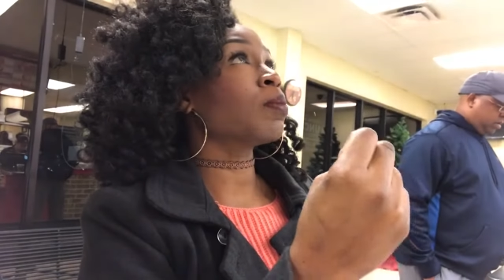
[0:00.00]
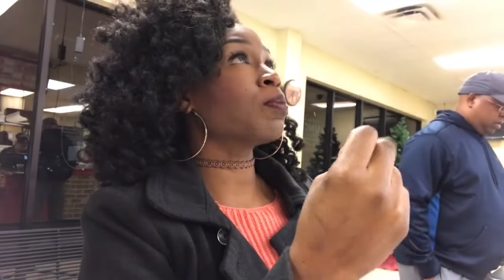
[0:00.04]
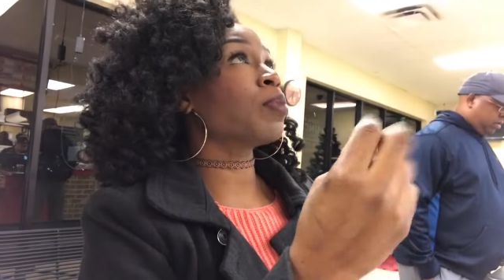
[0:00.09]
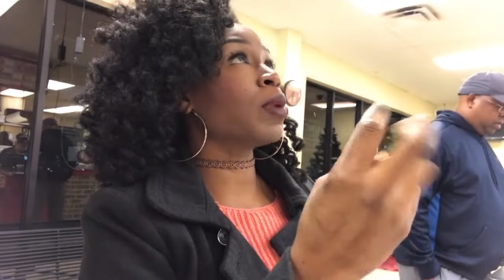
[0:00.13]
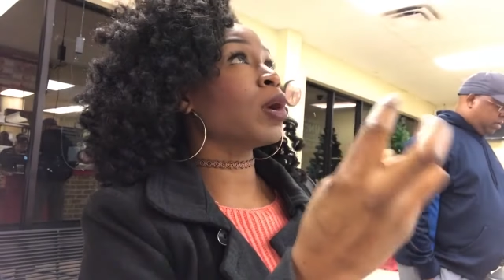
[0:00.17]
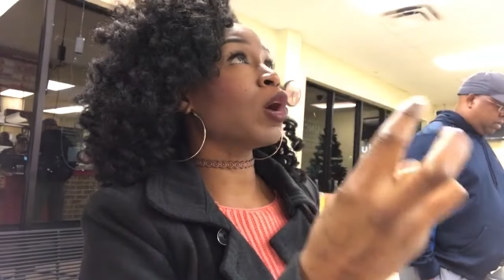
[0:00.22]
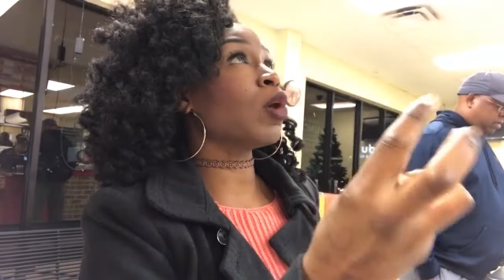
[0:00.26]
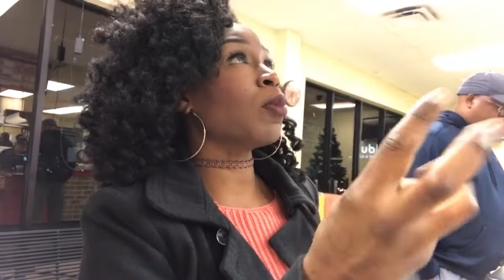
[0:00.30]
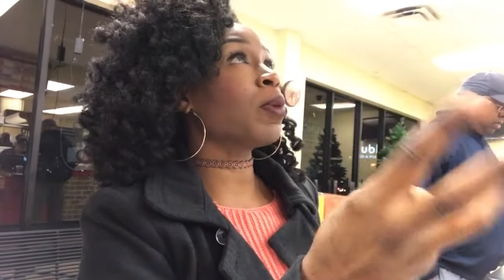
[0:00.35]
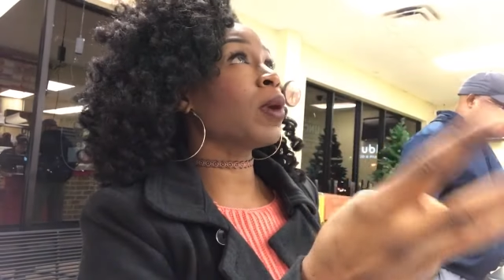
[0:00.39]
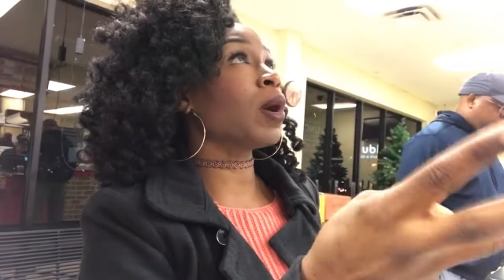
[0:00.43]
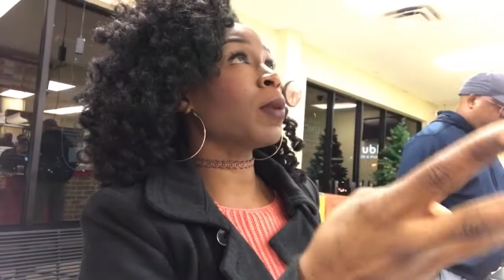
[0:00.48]

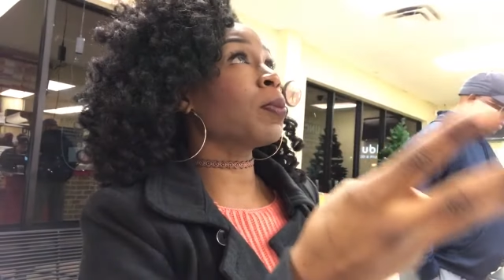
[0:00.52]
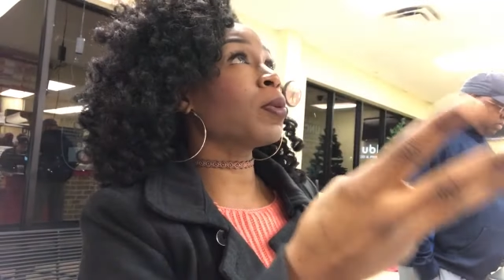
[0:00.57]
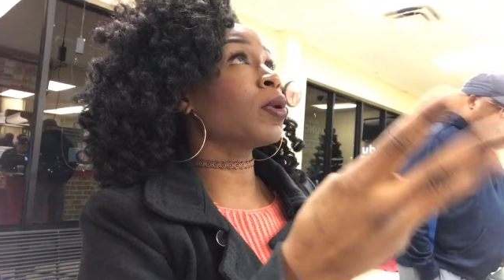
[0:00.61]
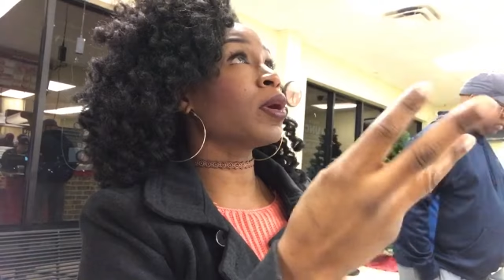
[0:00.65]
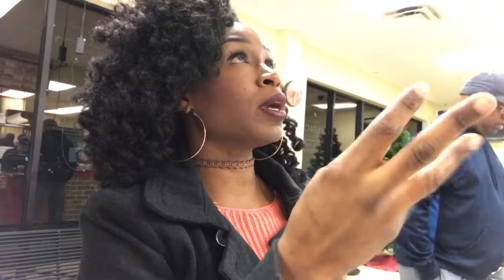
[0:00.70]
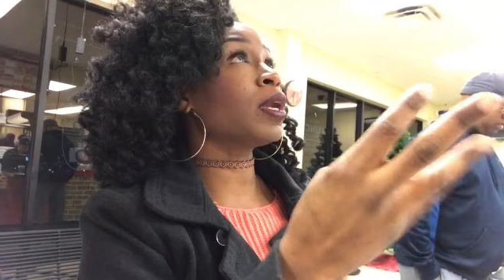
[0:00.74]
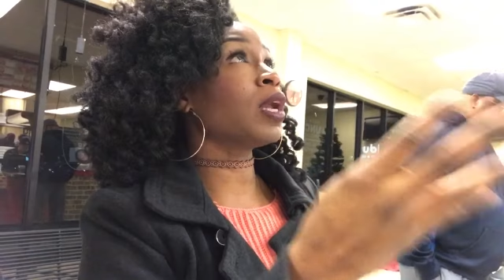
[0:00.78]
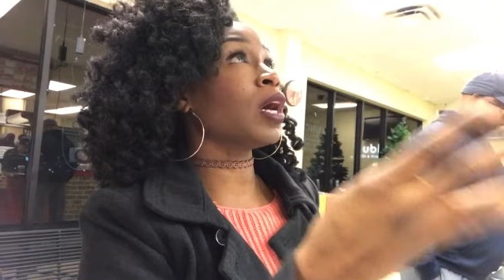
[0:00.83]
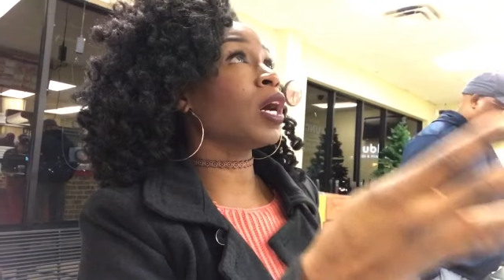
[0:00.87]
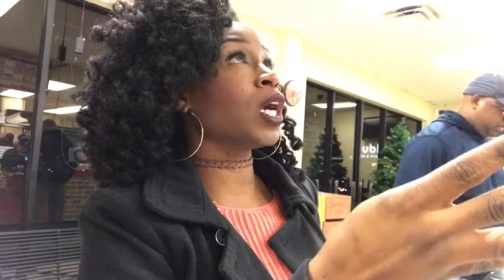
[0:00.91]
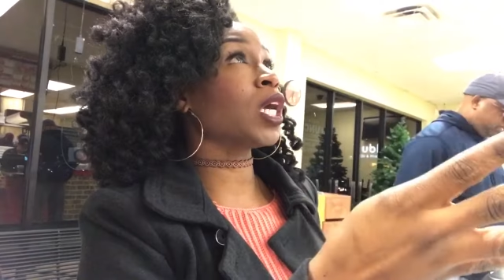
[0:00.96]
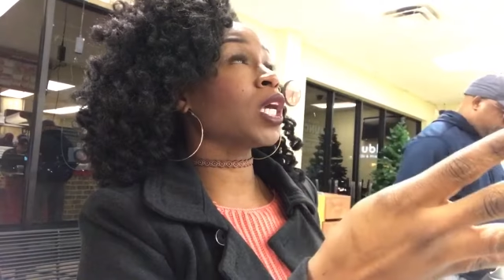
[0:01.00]
bell pepper
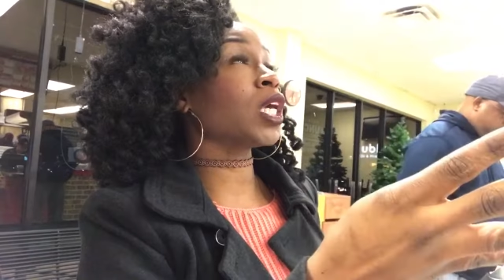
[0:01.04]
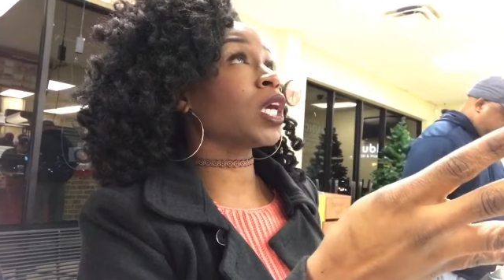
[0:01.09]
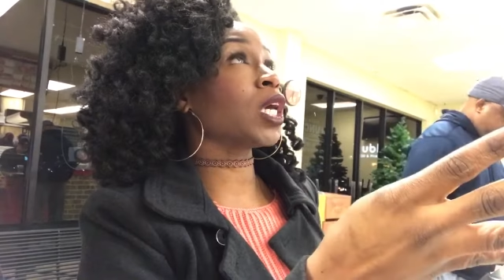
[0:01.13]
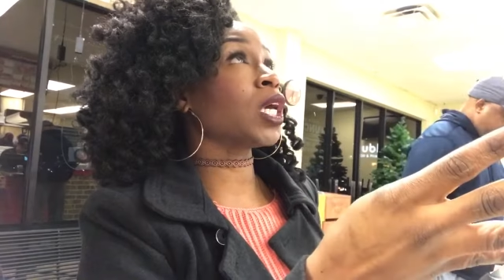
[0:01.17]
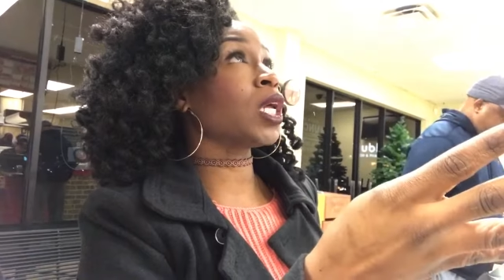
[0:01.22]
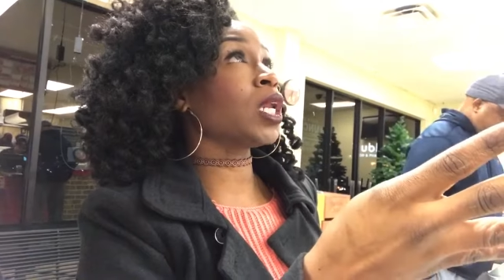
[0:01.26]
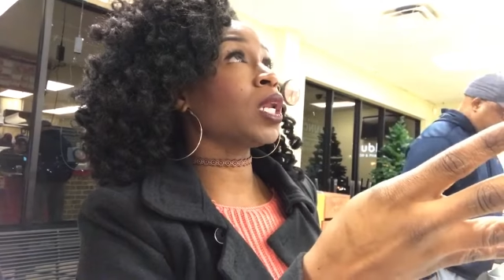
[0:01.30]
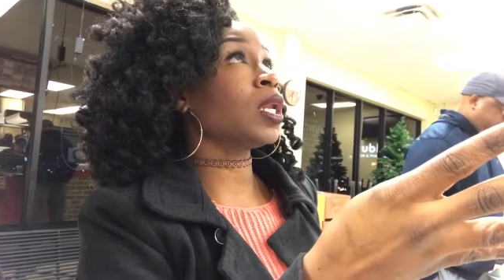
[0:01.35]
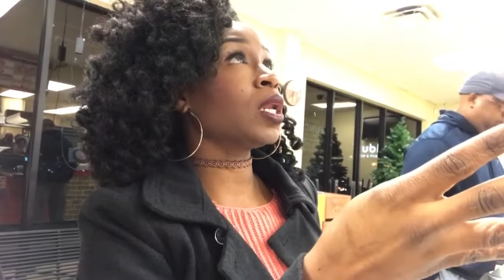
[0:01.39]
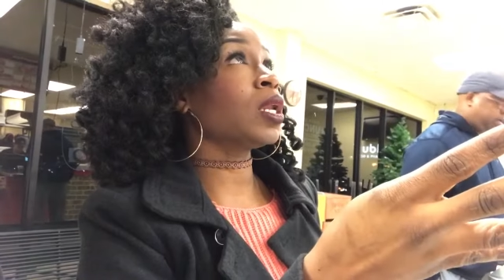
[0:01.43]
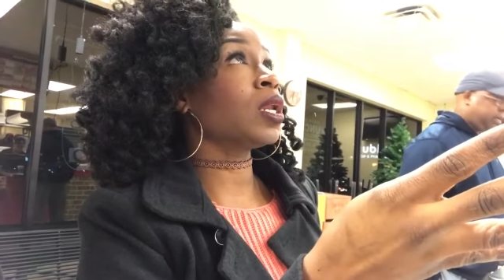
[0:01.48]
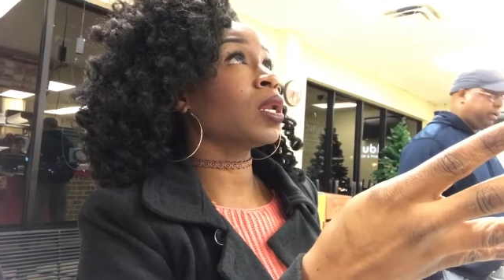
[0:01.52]
and
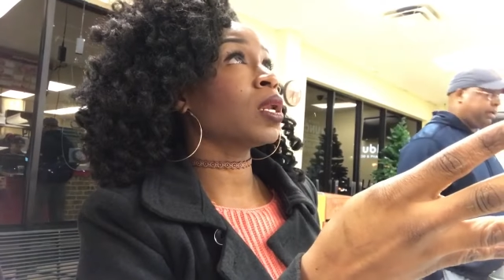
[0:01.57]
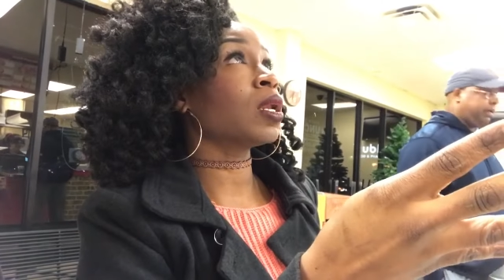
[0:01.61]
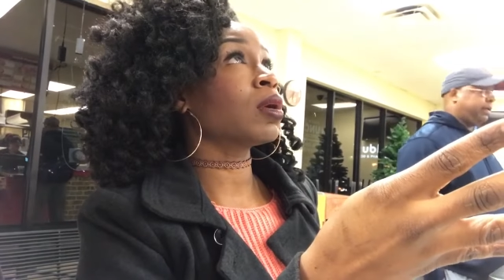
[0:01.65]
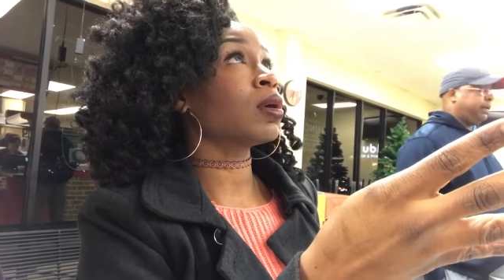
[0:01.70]
onion,